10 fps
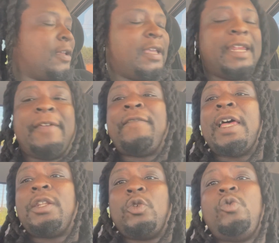And if
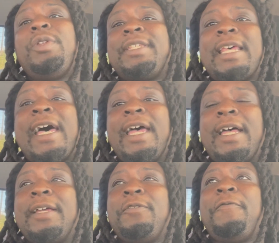I do
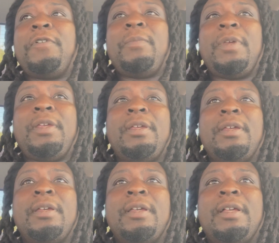decide, you feel me,
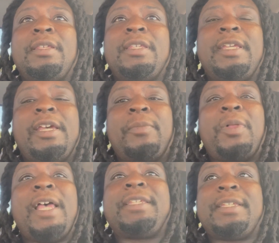to get a
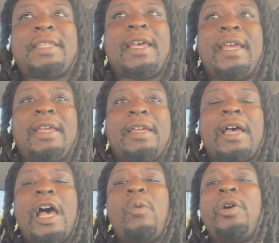place to stay,
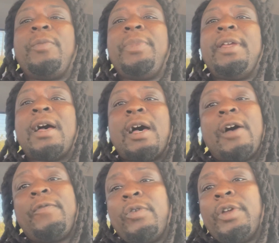I want to be
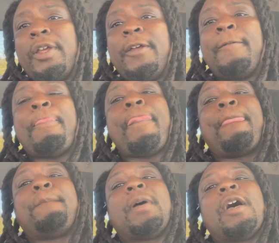off-grid,
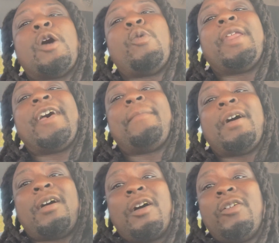I want to have
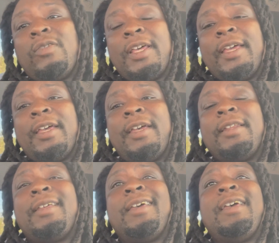my own
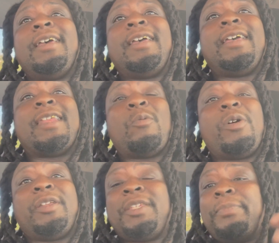land, and I
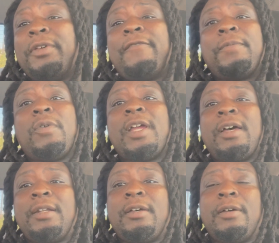want to just build from
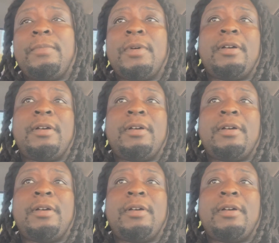ground up.